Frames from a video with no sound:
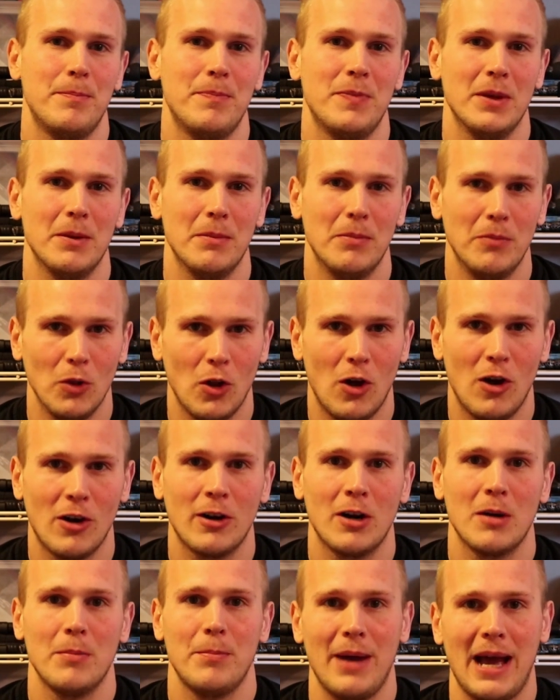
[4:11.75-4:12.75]
The
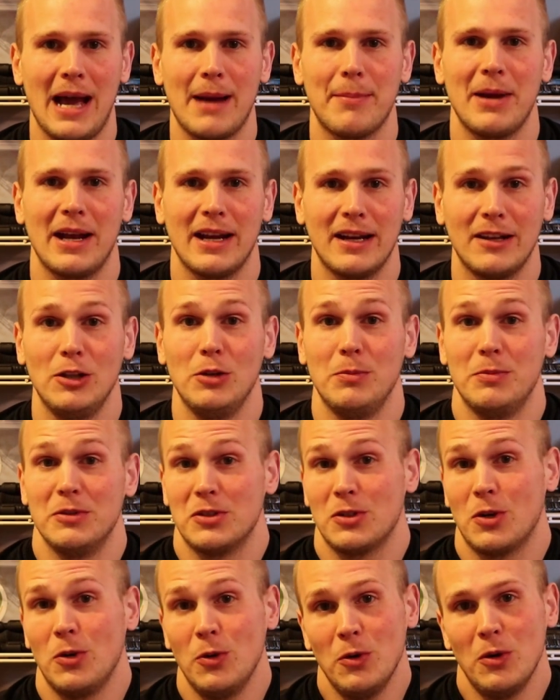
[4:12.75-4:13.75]
longer backpacking loop
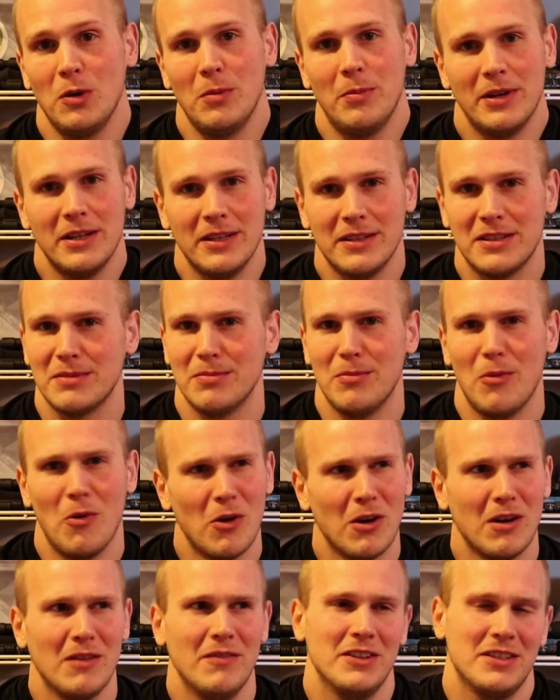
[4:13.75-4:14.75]
is cool, but it's
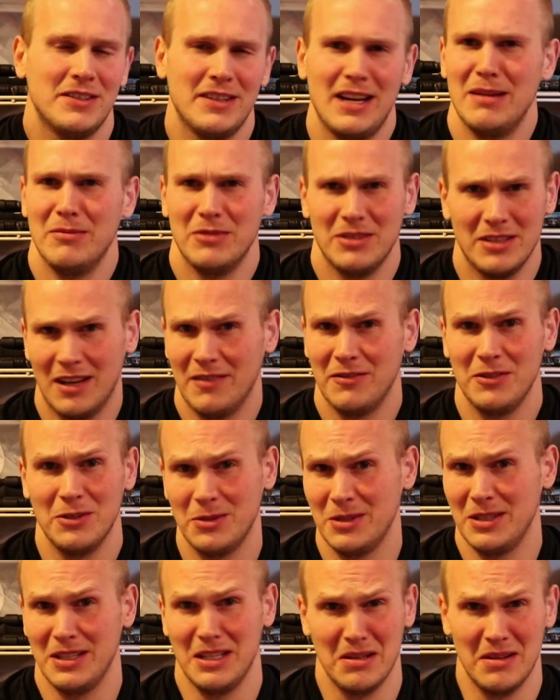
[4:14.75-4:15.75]
more of the same stuff you
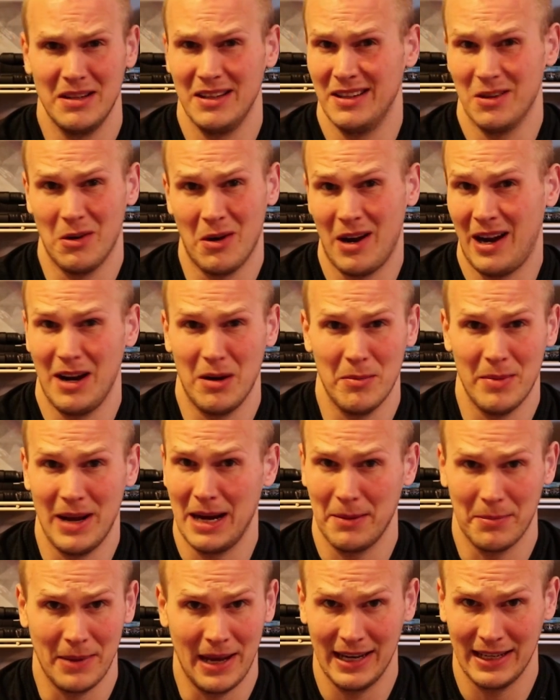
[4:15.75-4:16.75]
see in Ohio
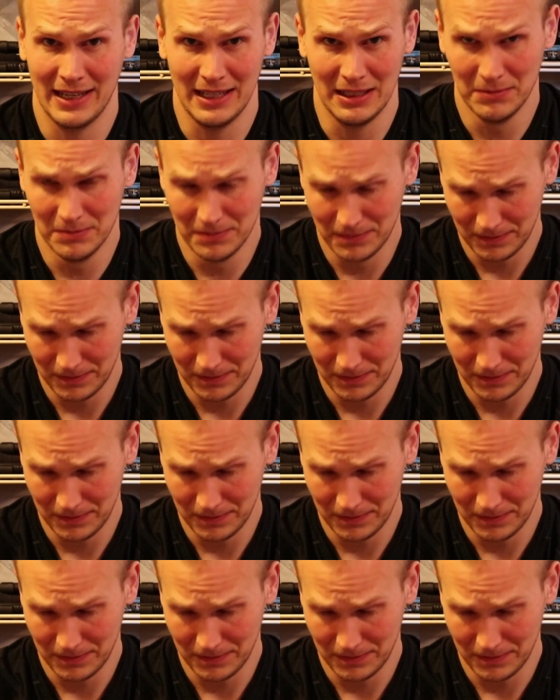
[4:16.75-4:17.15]
backpacking.